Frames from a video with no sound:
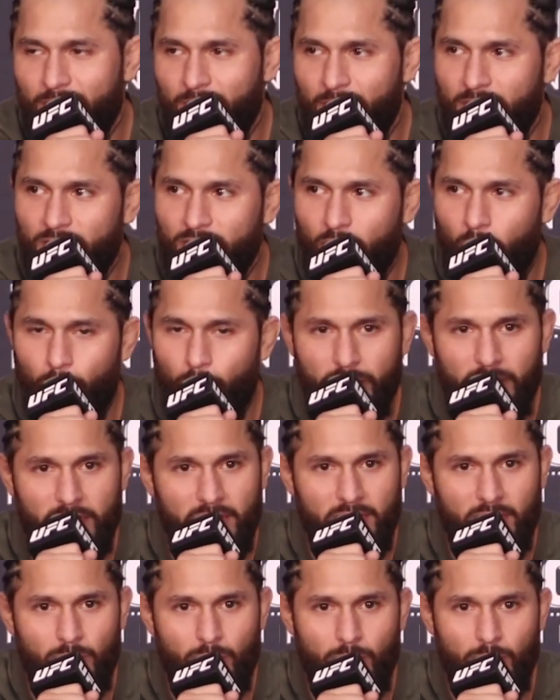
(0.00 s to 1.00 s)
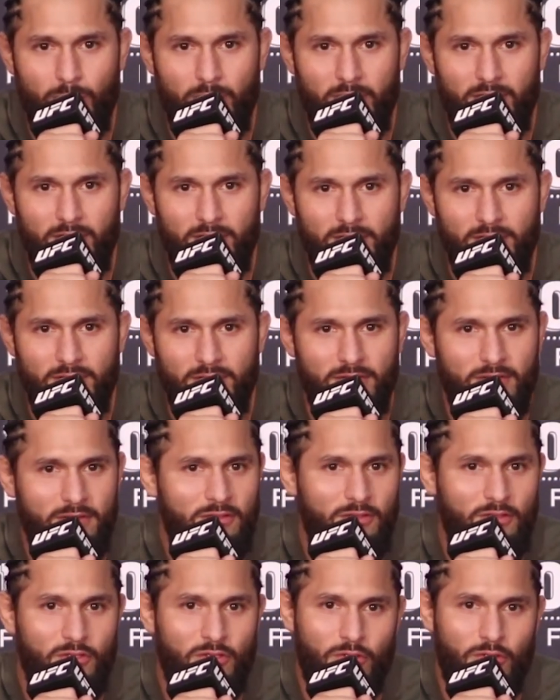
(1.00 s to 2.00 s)
He's so predictable, man.
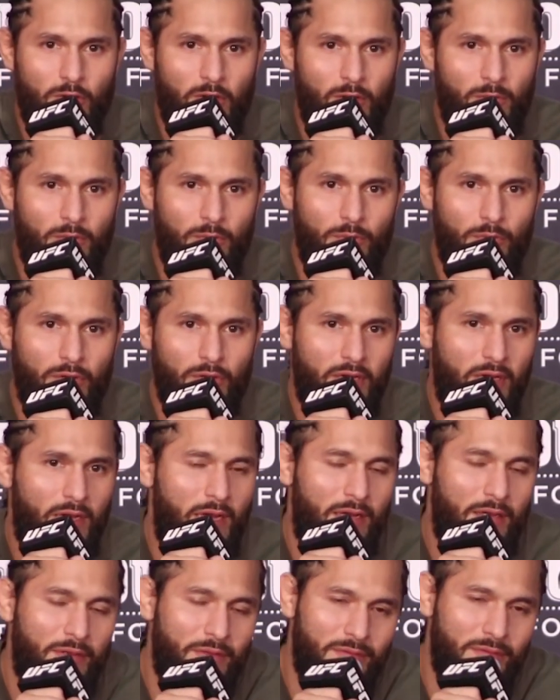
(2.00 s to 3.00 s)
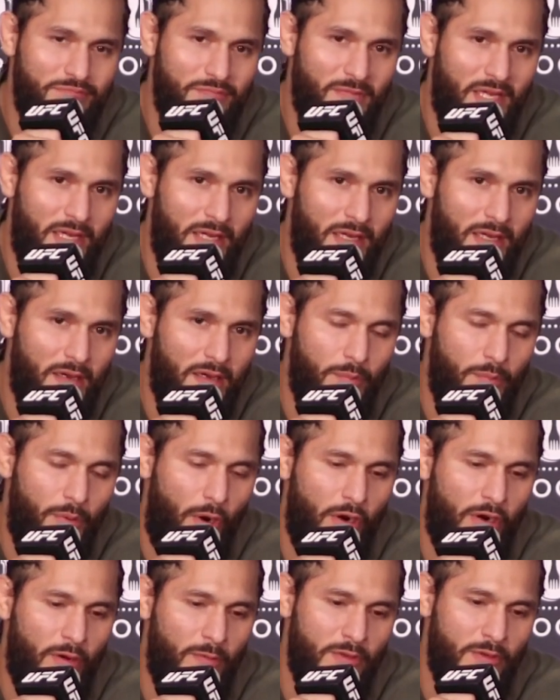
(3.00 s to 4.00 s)
He's a scrub. But a
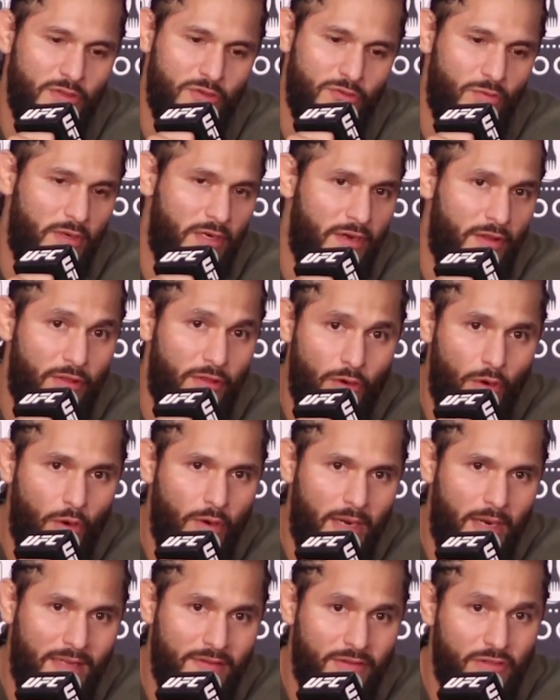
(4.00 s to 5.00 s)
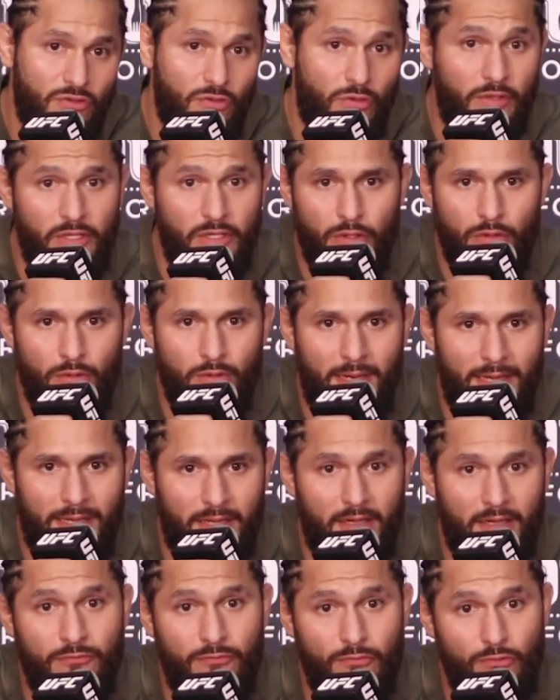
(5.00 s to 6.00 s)
part of me just wanted to throw it out there so he knew, like,
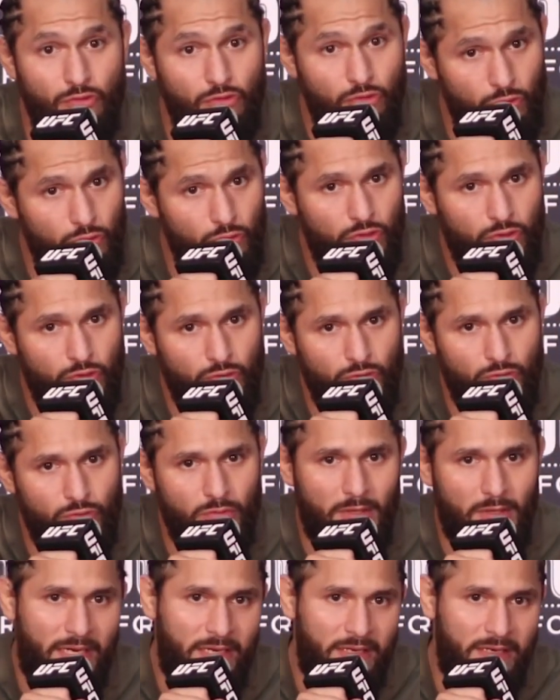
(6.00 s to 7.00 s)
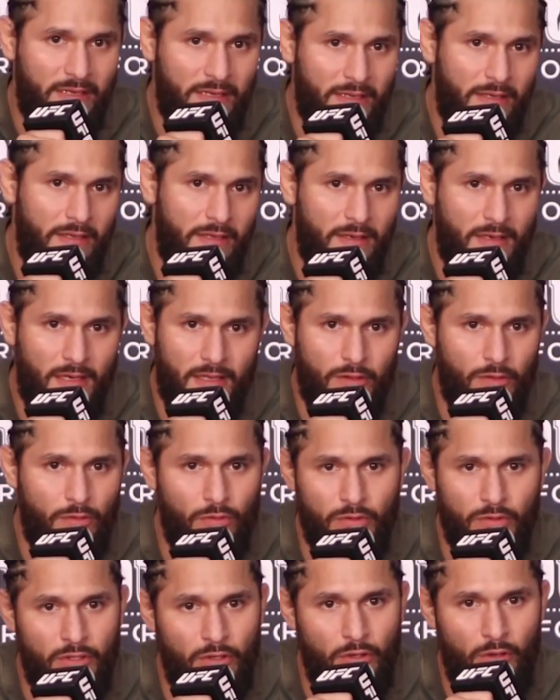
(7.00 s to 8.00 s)
if you do shoot like an idiot, like you
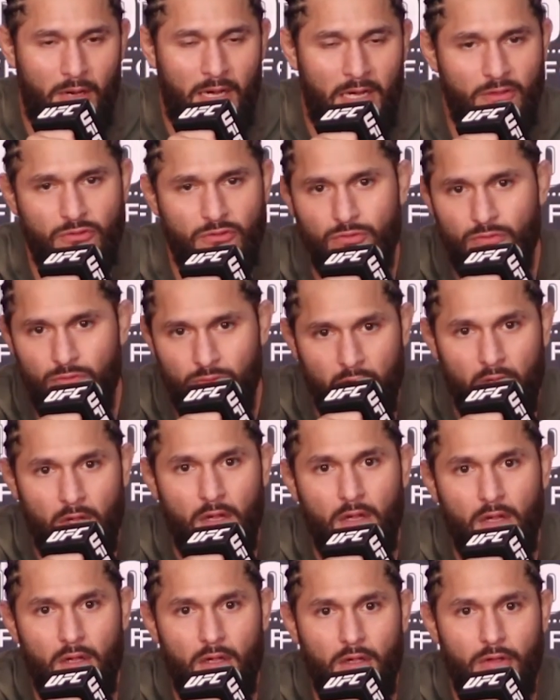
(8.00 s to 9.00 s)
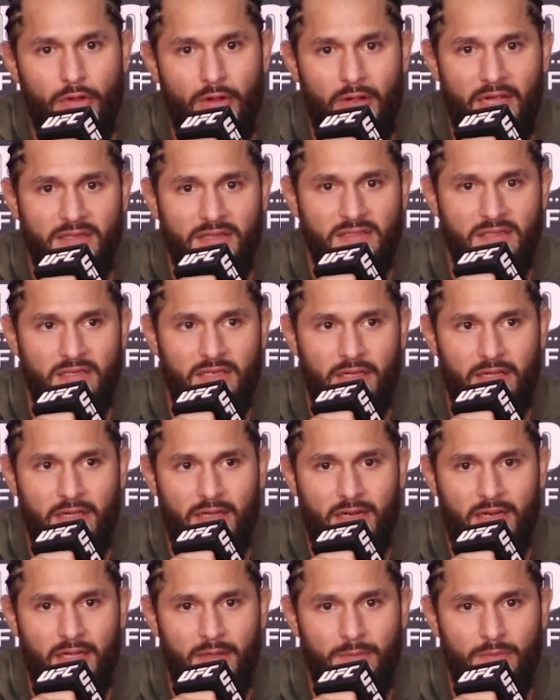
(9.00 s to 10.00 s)
only know how to, your head's going to
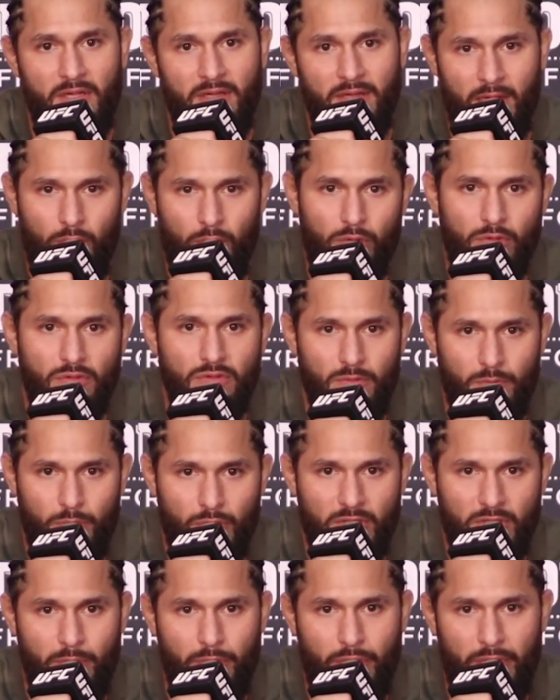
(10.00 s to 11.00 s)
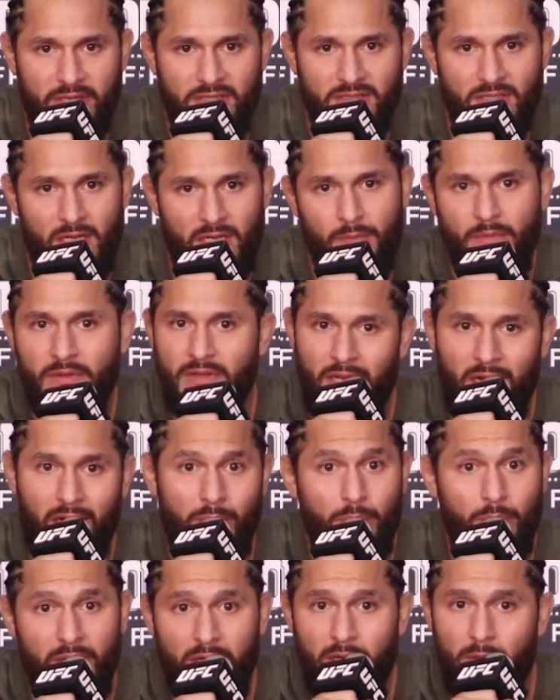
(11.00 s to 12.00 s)
get clipped, and that would put the brakes on him, and then
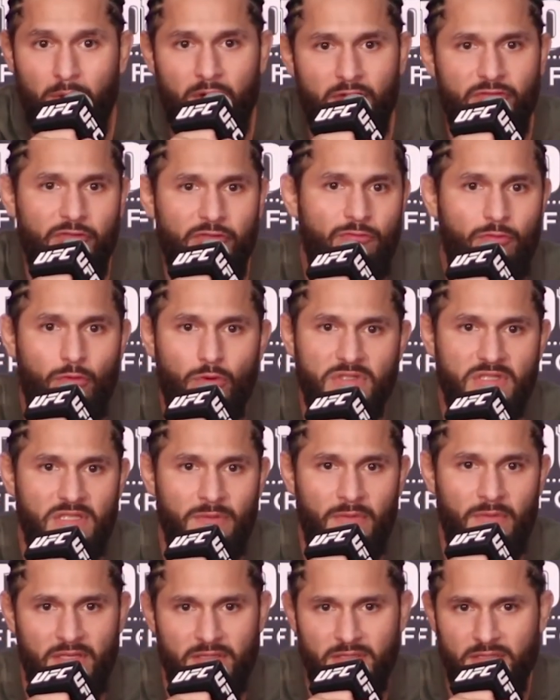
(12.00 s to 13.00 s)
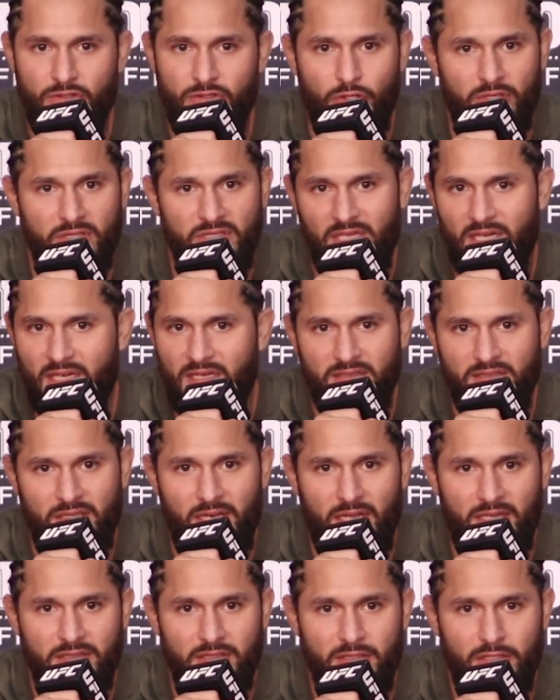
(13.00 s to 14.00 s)
I'd beat him up for 14 minutes and 30 seconds
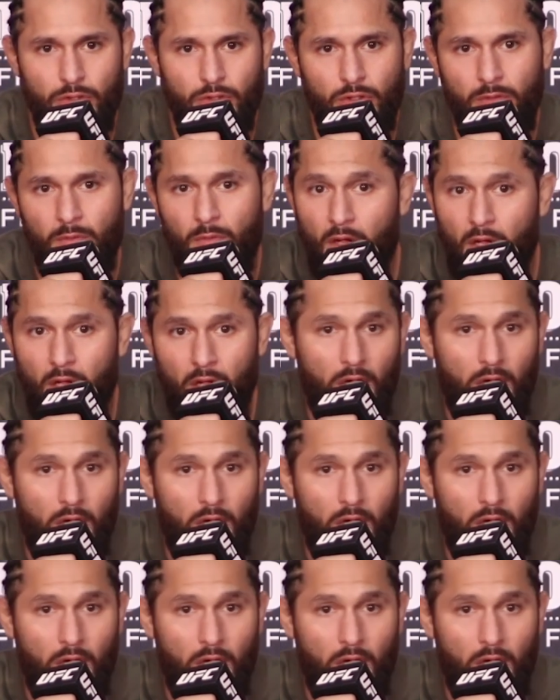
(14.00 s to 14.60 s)
and execute him.